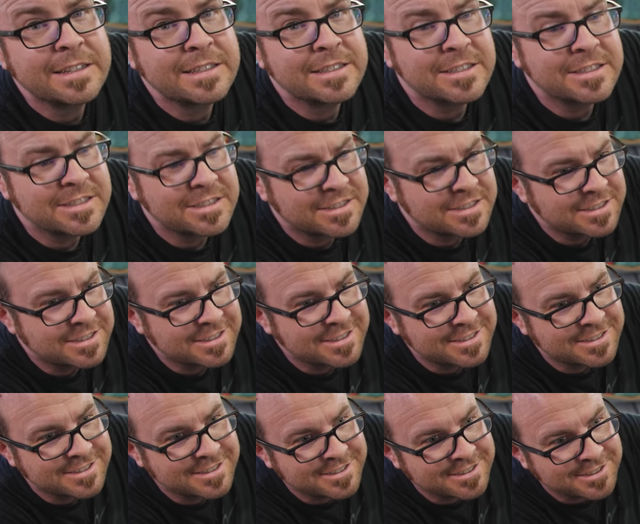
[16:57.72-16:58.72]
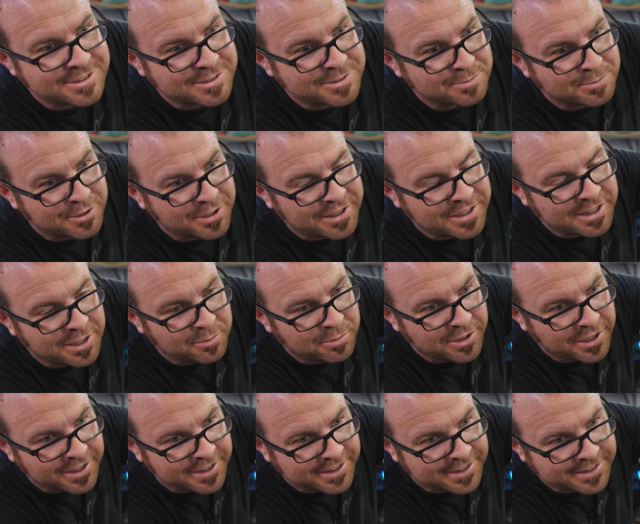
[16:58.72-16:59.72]
just just just plugging that
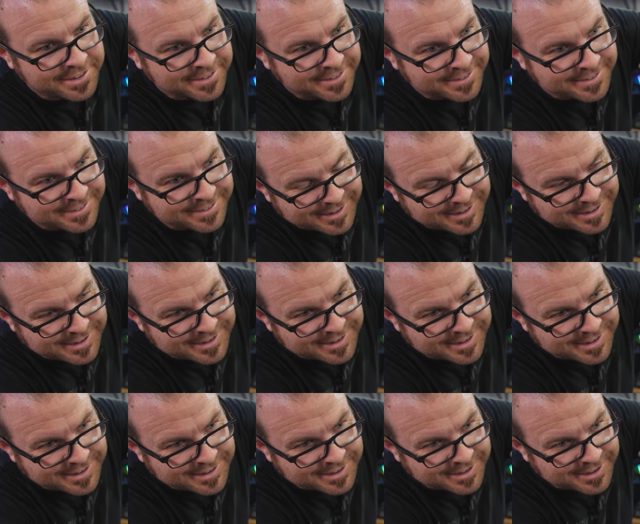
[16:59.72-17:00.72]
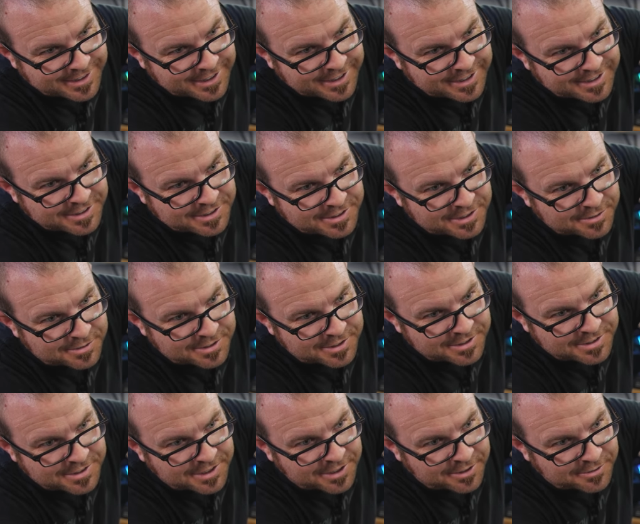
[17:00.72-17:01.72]
back in. These things are a lot easier when
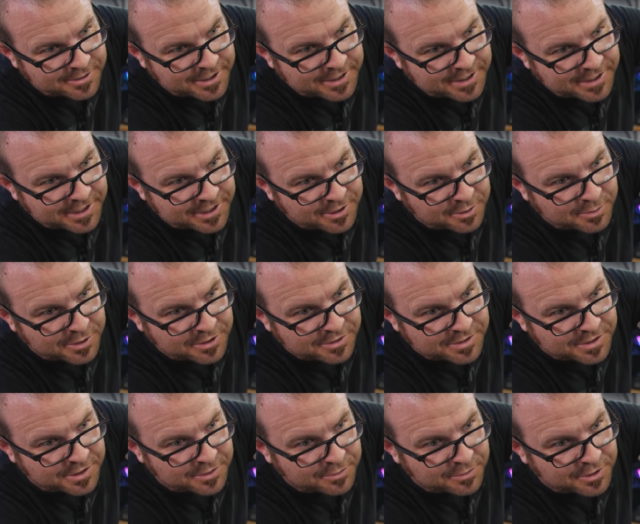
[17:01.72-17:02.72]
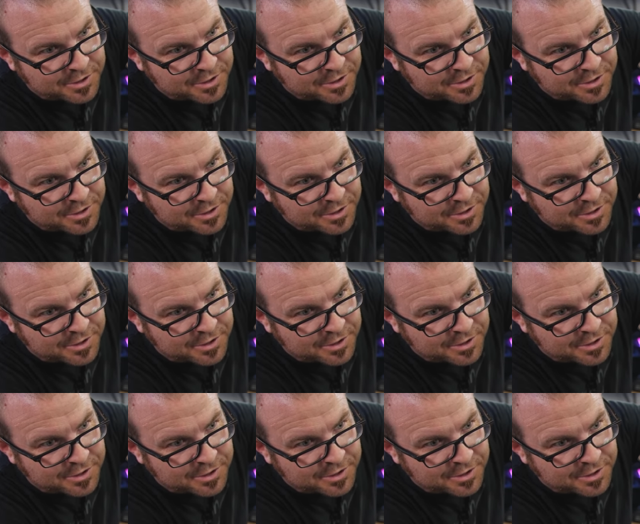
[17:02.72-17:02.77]
there's not a radiator mounted in